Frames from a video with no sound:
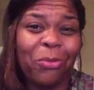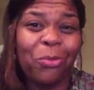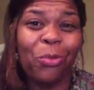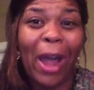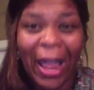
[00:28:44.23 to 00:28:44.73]

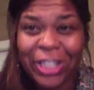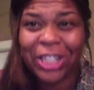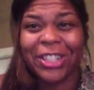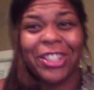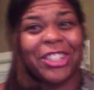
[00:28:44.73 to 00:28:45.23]

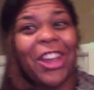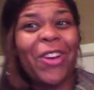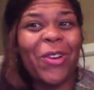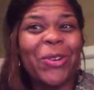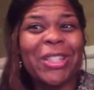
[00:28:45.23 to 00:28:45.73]
ratchet
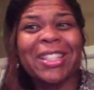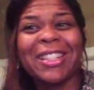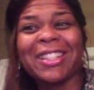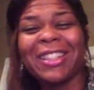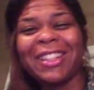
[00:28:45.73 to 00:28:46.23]
shows.
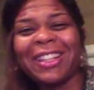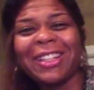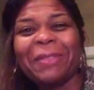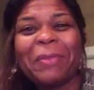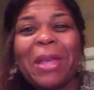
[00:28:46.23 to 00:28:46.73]

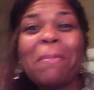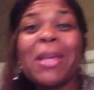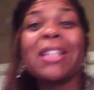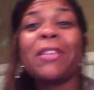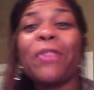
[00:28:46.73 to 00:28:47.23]
Because